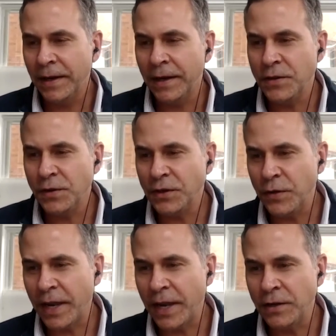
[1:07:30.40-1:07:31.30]
Uh, you can do
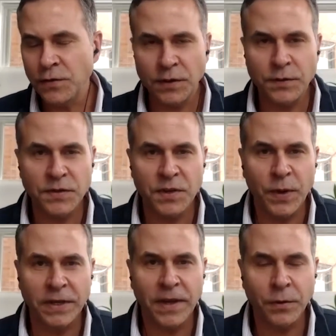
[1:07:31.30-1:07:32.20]
that at
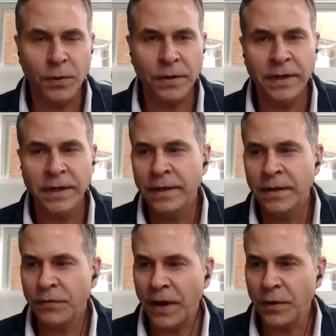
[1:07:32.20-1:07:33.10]
newsliteracyweek.org.
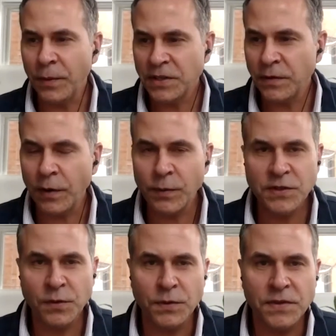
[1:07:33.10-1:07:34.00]
Find the rest of our
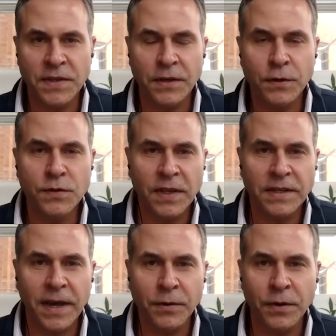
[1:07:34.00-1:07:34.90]
resources at
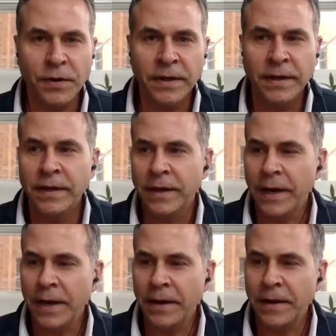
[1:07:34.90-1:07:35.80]
newslit.org.
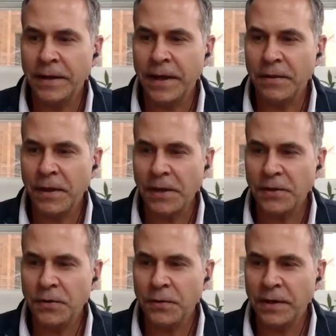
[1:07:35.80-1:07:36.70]
Uh, and again, thank
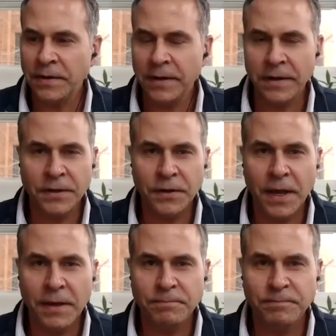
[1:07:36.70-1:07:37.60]
you and, uh, and good night.